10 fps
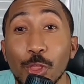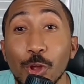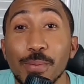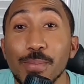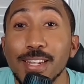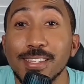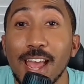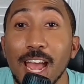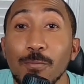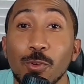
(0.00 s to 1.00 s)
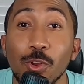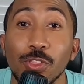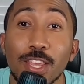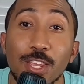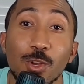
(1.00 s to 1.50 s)
30 minutes after
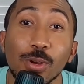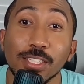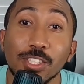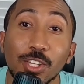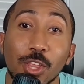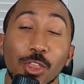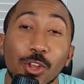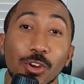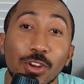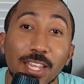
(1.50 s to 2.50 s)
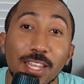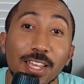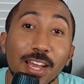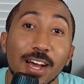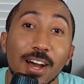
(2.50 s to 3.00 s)
the US
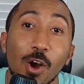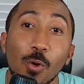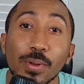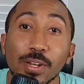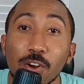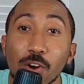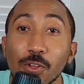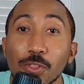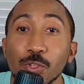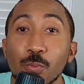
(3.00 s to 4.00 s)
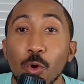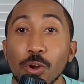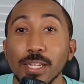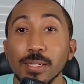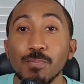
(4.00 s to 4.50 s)
30 open call this
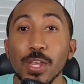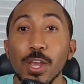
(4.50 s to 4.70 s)
morning,